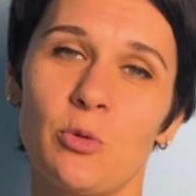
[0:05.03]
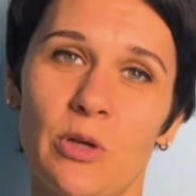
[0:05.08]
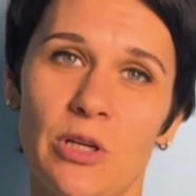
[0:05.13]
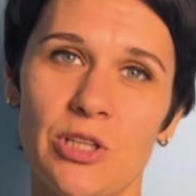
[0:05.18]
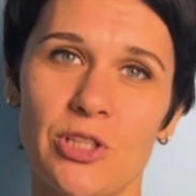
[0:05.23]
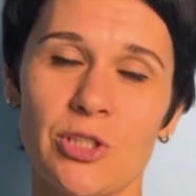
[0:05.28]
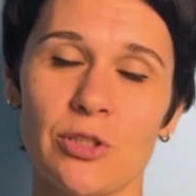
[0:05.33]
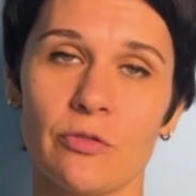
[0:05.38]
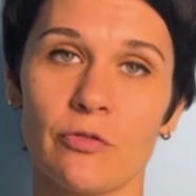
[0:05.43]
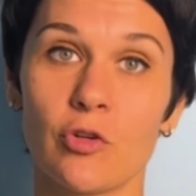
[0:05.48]

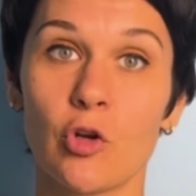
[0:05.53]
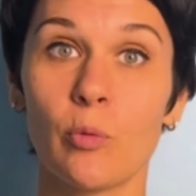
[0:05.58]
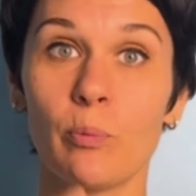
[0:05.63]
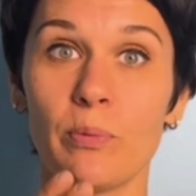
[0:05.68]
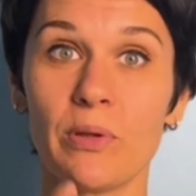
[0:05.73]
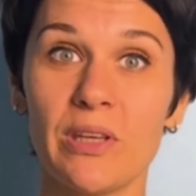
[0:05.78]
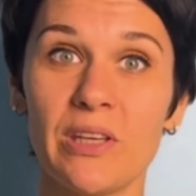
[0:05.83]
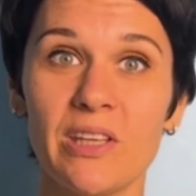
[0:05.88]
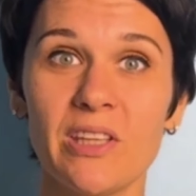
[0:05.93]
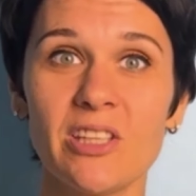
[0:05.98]
question from
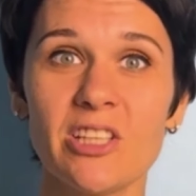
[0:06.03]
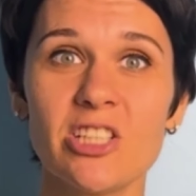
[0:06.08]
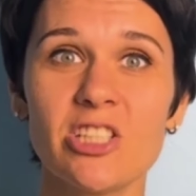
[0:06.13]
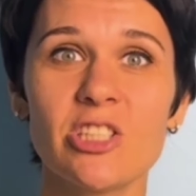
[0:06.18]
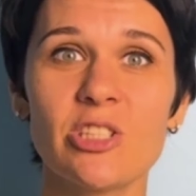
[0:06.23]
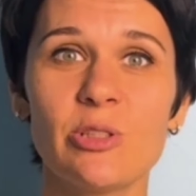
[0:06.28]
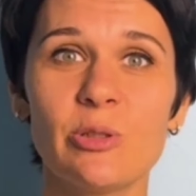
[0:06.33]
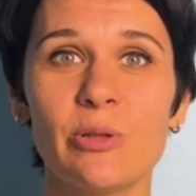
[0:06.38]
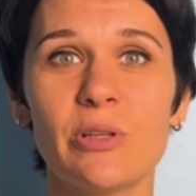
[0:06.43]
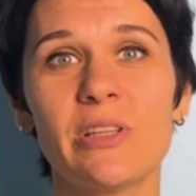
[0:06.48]

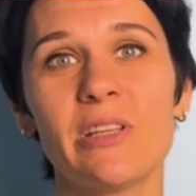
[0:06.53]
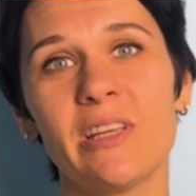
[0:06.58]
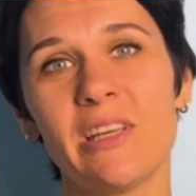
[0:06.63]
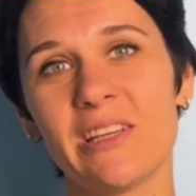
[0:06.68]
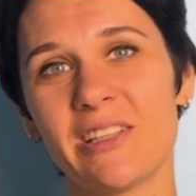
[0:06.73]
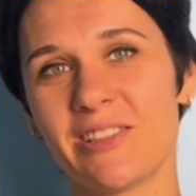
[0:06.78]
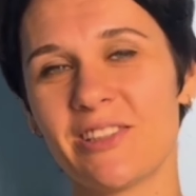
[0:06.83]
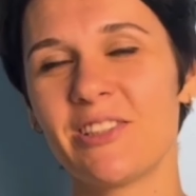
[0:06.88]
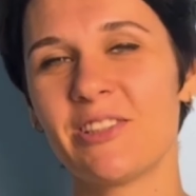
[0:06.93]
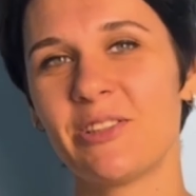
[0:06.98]
beginners to an
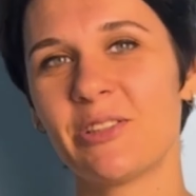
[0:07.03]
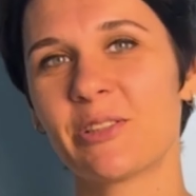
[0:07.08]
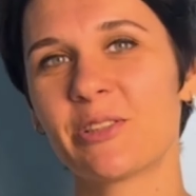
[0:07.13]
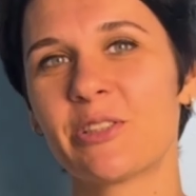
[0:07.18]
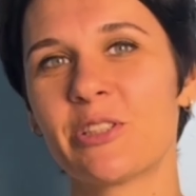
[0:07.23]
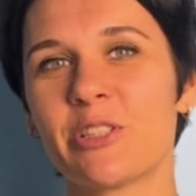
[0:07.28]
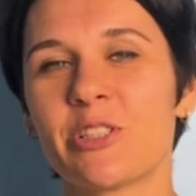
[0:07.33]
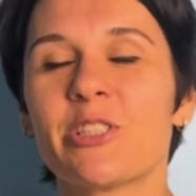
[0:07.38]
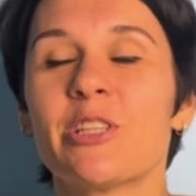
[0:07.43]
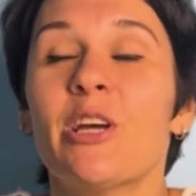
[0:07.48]
ENT
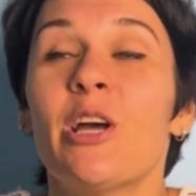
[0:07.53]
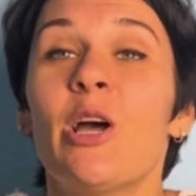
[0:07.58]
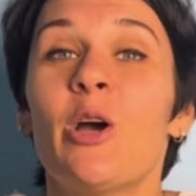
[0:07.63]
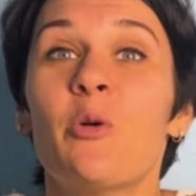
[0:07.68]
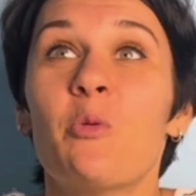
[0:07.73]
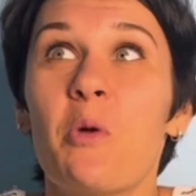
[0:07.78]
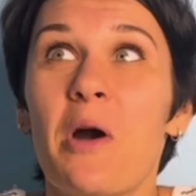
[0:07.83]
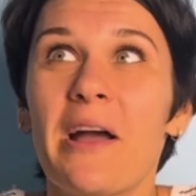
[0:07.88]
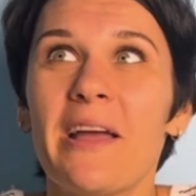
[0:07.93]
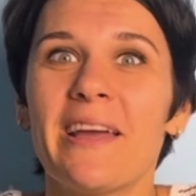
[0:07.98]
doctors:
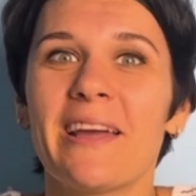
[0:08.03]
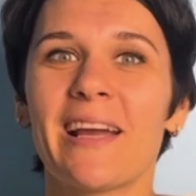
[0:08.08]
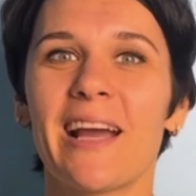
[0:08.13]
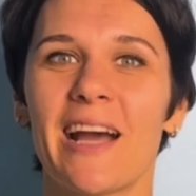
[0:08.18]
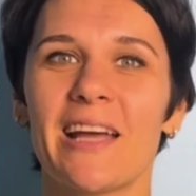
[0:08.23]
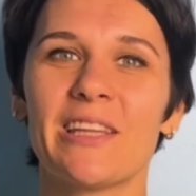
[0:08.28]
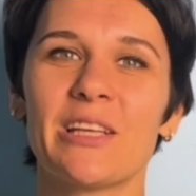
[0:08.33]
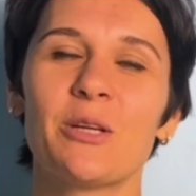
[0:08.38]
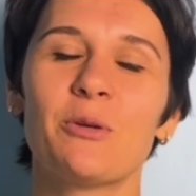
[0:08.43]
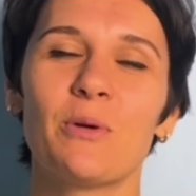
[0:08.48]
why I
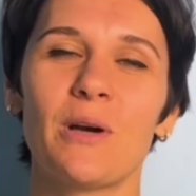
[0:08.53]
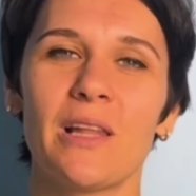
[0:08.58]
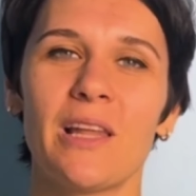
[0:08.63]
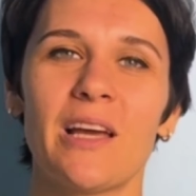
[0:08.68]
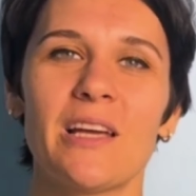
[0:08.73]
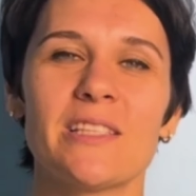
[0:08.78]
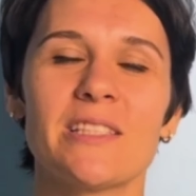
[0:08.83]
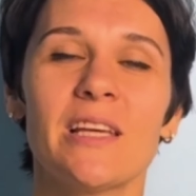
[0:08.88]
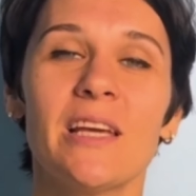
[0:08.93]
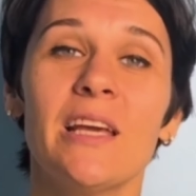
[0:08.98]
can't
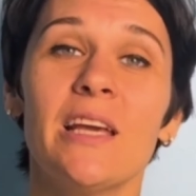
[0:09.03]
equalize.